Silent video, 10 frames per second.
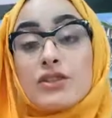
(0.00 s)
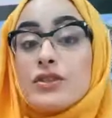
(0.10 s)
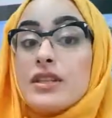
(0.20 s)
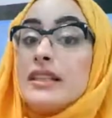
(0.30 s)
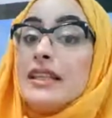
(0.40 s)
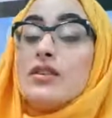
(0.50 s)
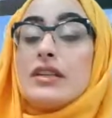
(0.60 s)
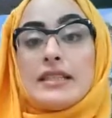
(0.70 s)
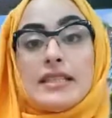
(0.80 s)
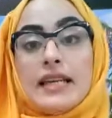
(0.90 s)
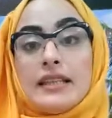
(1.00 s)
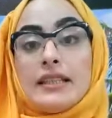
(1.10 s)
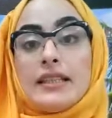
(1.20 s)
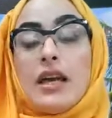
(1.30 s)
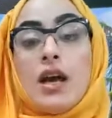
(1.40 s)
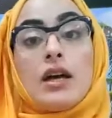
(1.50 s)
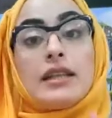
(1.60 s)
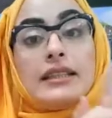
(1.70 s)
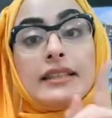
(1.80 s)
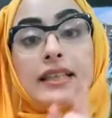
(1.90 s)
To the nearest 10.
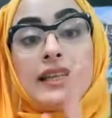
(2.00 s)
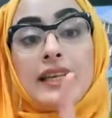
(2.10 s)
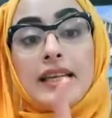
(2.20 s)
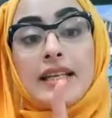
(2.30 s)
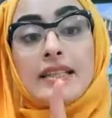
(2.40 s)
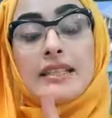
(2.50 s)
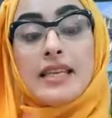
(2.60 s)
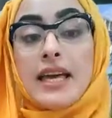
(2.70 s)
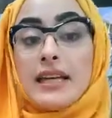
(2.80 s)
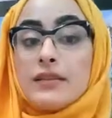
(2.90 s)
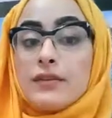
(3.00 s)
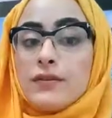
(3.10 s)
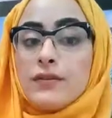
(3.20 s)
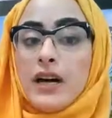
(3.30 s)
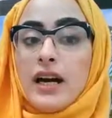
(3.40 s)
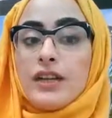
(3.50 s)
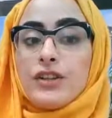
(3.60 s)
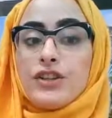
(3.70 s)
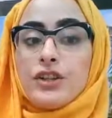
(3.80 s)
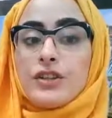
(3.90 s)
Nearest 10, find
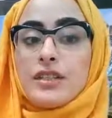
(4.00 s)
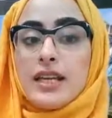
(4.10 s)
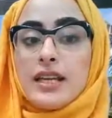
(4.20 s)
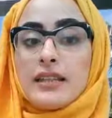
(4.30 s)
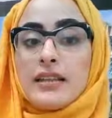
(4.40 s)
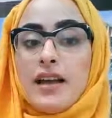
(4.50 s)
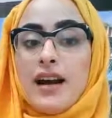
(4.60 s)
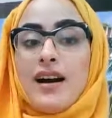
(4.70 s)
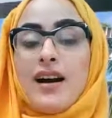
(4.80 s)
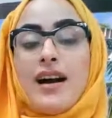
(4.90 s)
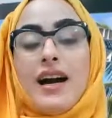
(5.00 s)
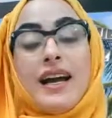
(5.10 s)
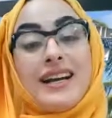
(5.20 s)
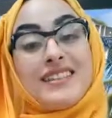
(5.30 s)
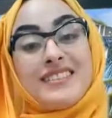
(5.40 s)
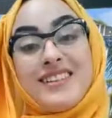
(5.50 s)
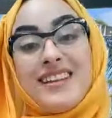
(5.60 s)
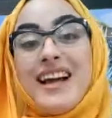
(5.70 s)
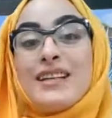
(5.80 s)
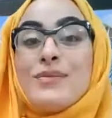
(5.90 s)
your 10. I
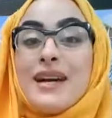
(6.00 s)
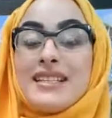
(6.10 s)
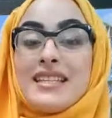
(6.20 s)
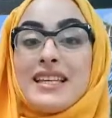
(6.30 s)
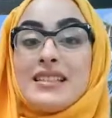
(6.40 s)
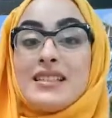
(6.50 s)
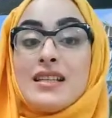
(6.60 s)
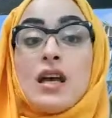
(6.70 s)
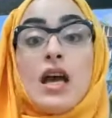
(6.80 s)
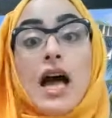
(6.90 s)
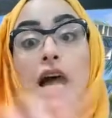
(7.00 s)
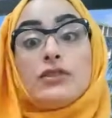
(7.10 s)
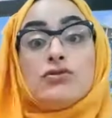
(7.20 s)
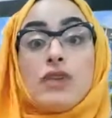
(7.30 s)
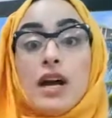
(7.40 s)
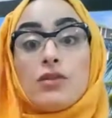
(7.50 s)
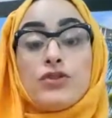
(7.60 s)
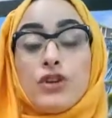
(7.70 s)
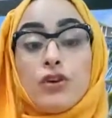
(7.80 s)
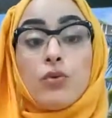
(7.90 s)
underlined my 10. And round
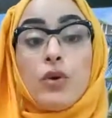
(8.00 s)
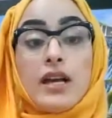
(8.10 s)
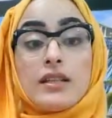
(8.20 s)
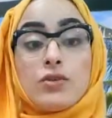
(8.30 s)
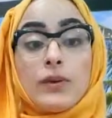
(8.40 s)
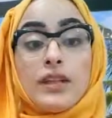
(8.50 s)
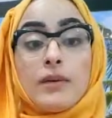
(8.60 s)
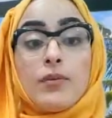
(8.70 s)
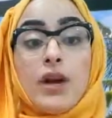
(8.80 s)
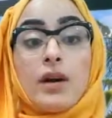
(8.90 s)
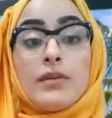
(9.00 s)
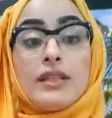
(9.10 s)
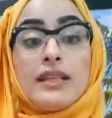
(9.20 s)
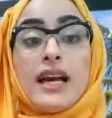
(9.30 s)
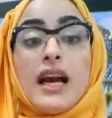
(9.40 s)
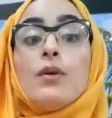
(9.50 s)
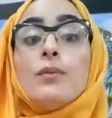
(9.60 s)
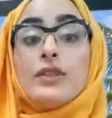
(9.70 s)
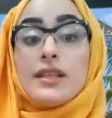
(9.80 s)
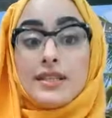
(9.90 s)
your ones. When I'm rounding, I will
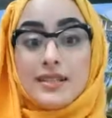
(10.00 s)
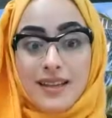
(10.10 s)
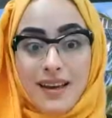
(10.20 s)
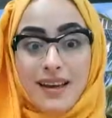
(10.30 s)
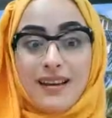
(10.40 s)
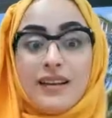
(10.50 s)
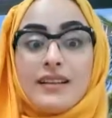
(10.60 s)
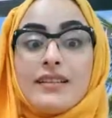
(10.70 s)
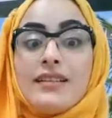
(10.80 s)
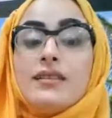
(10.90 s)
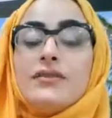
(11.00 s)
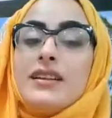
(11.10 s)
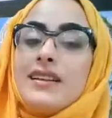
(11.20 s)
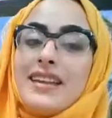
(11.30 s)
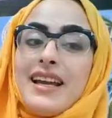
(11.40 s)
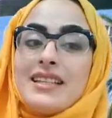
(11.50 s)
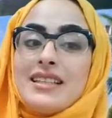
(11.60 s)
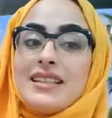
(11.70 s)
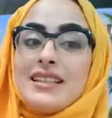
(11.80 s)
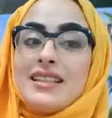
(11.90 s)
put a circle. Very nice.